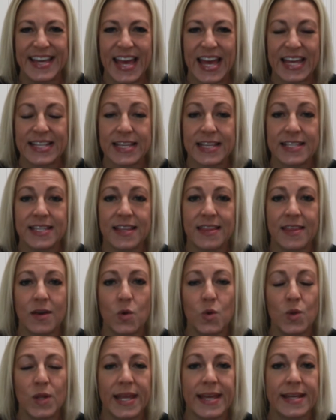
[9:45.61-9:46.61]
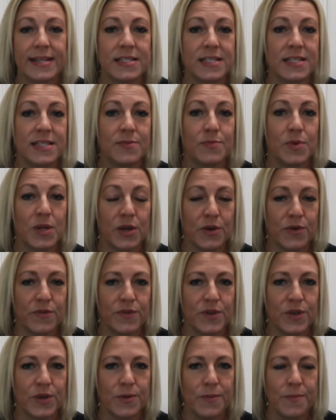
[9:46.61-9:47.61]
As I said, they're all linked below
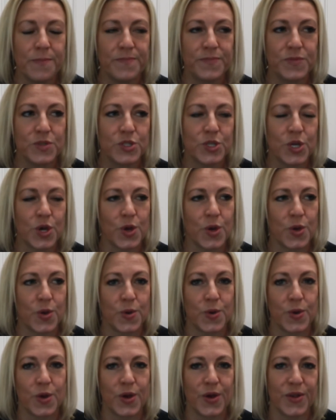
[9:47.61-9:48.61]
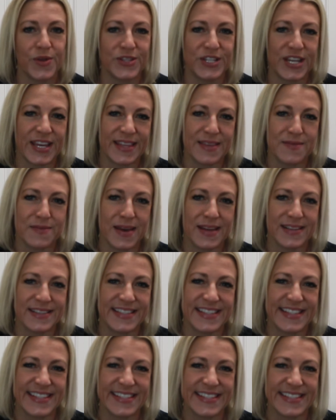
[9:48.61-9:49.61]
for you, so go and check them out.